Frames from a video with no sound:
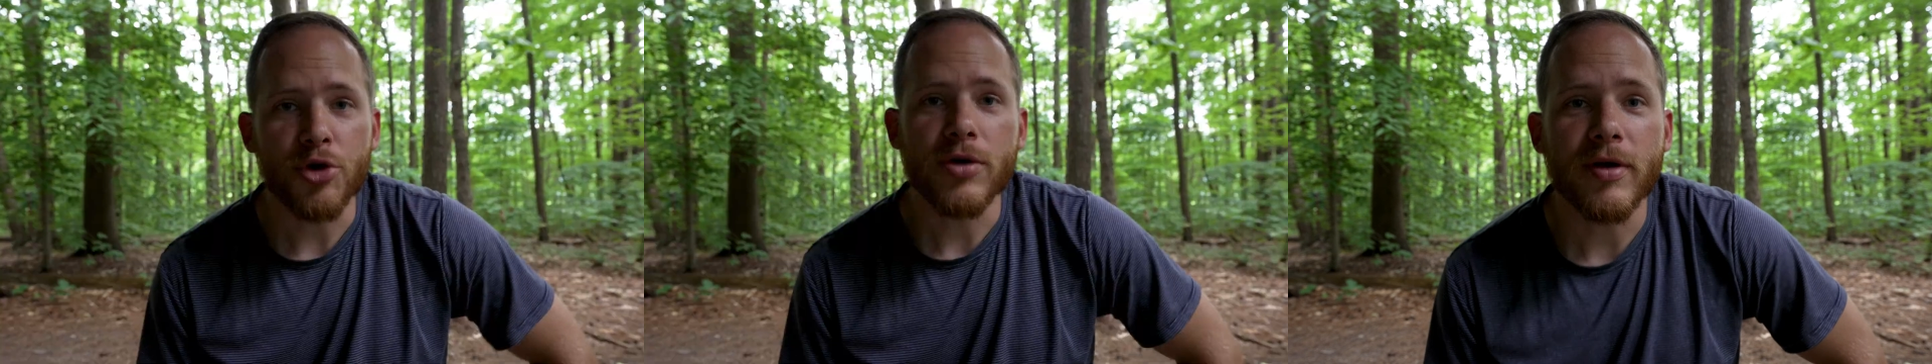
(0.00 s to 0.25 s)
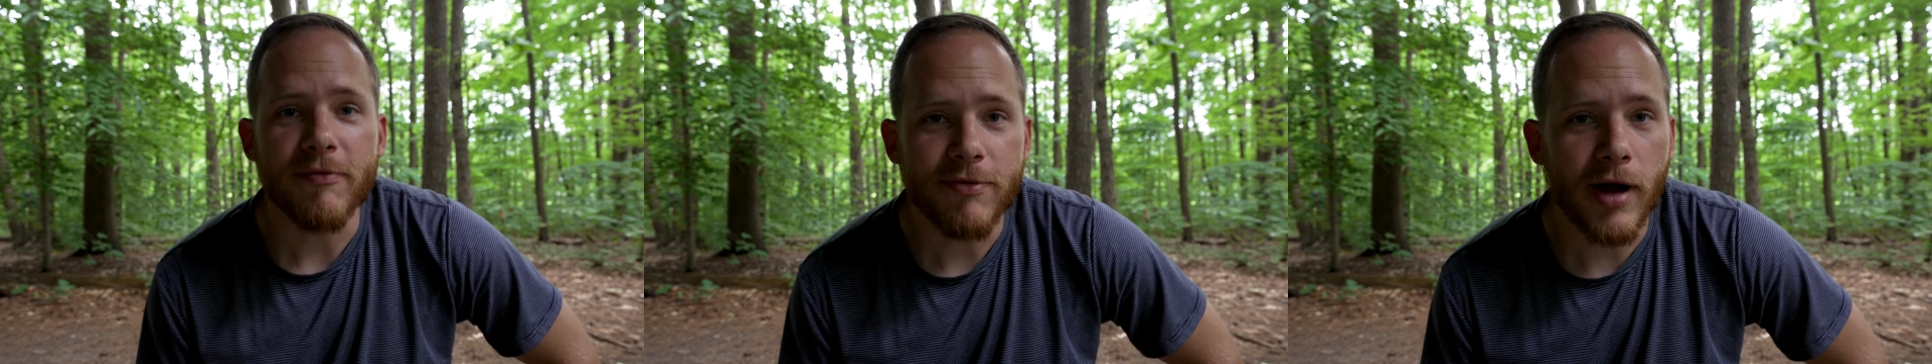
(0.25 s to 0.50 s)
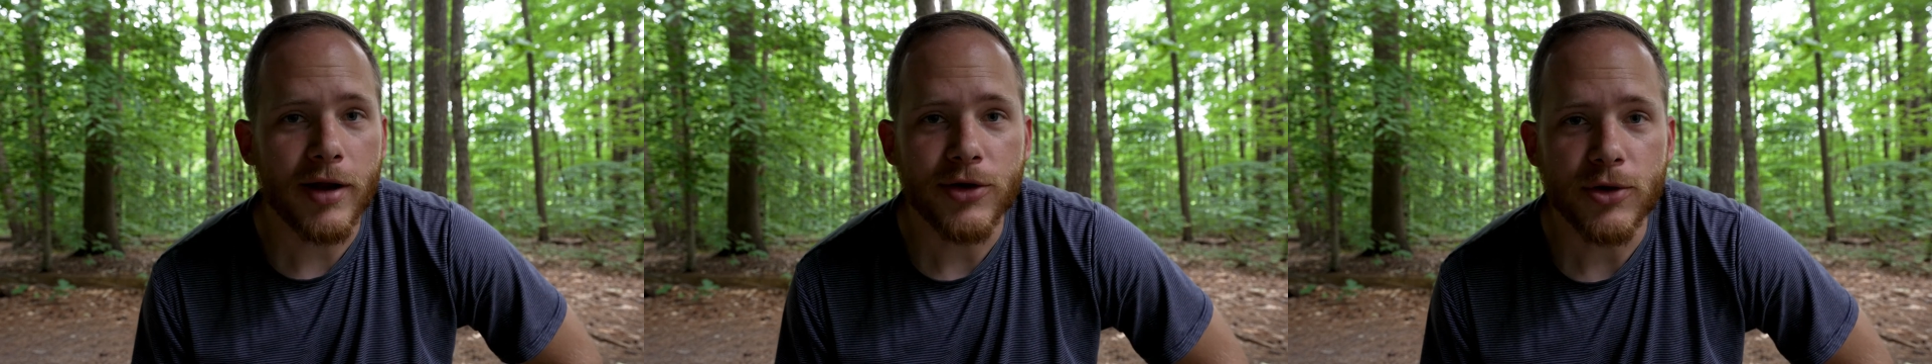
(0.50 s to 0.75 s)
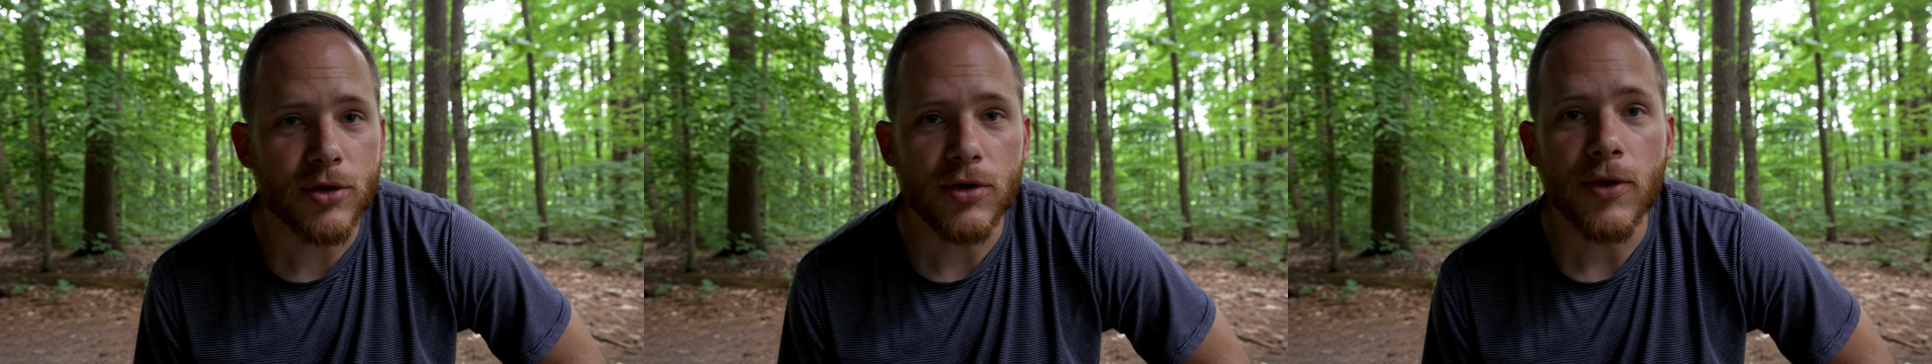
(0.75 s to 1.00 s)
you can find
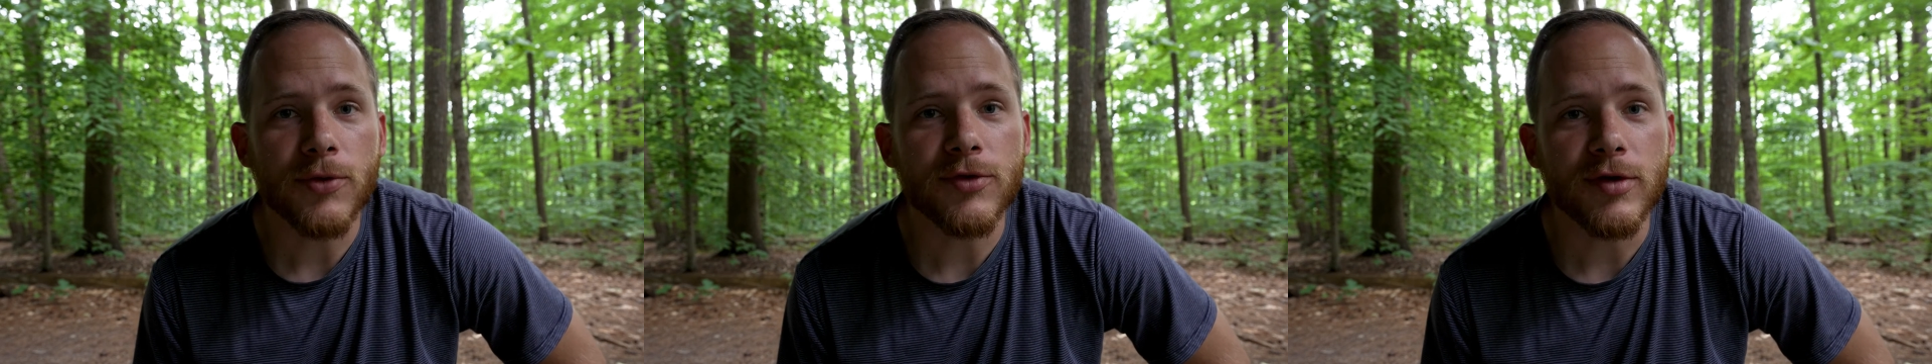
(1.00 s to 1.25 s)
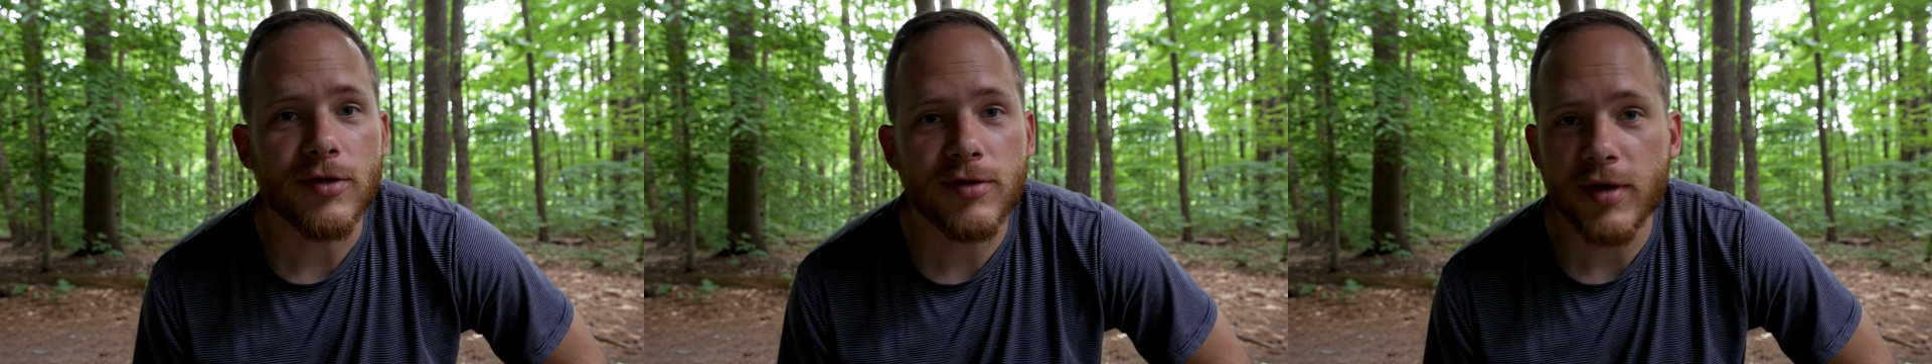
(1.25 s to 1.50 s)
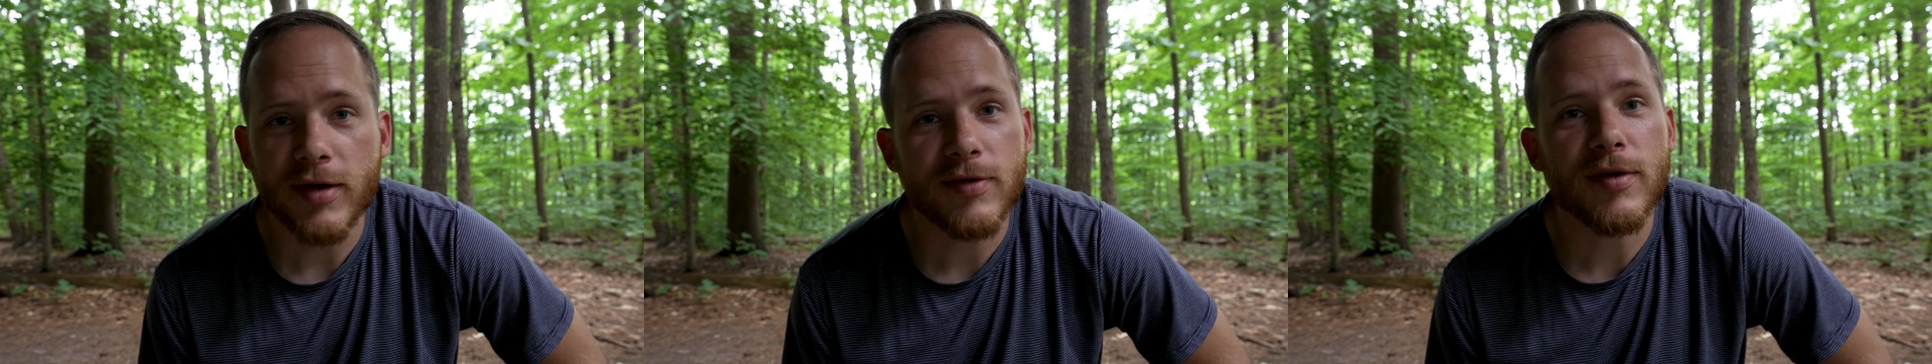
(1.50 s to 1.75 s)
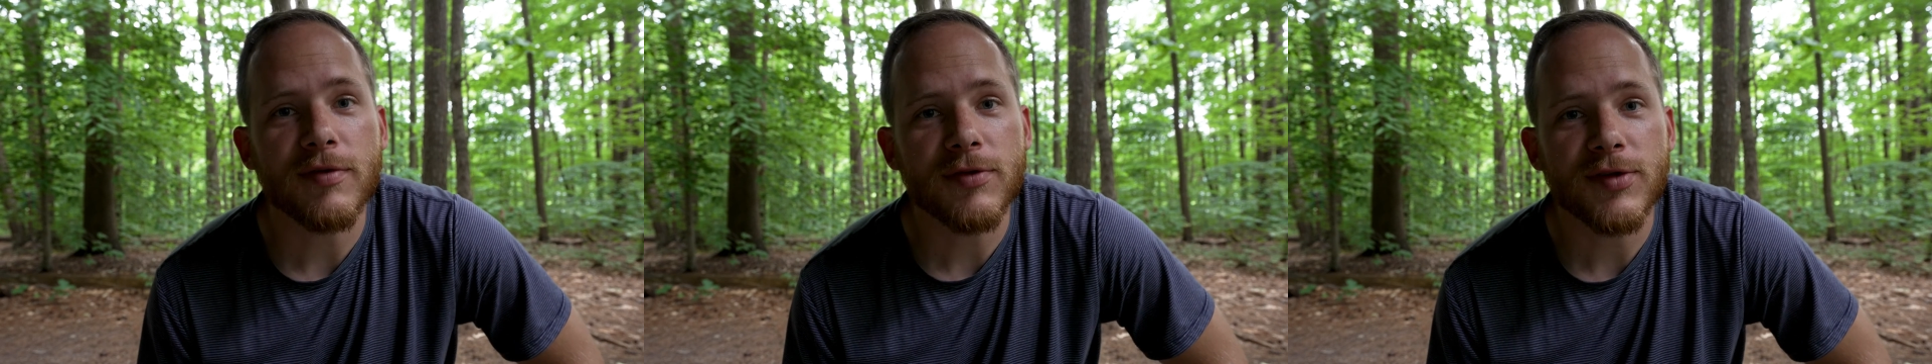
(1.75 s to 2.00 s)
your closest
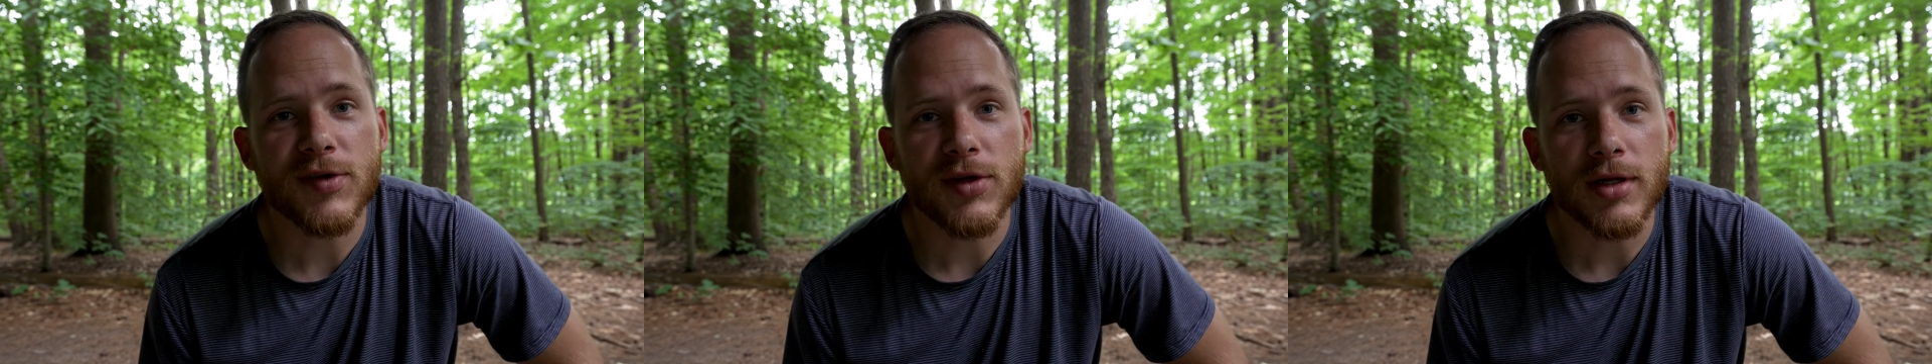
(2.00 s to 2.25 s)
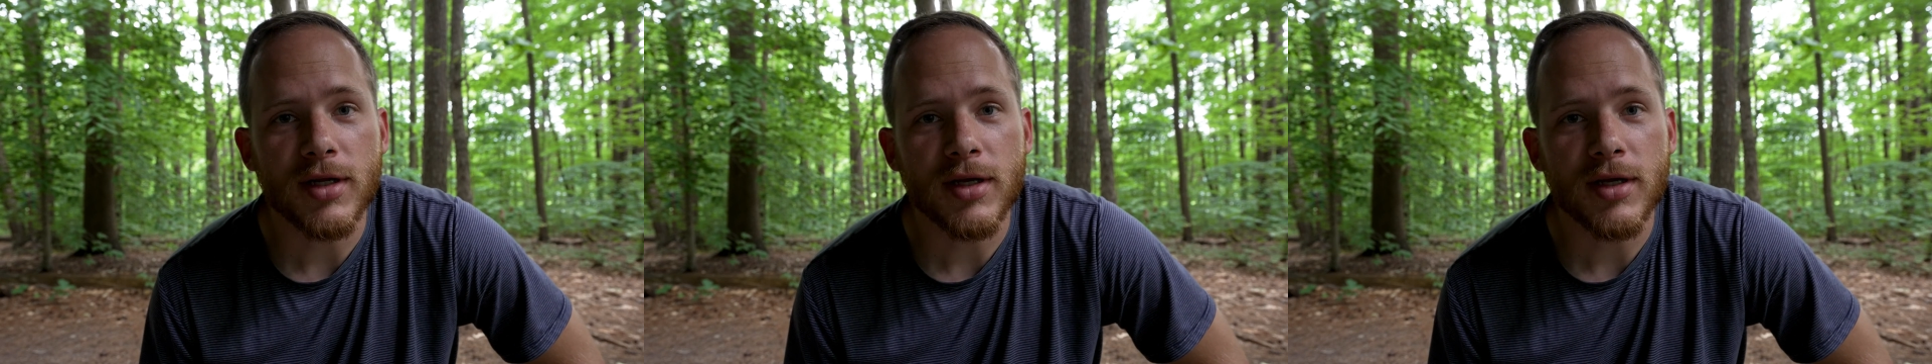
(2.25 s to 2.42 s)
testing facility. Now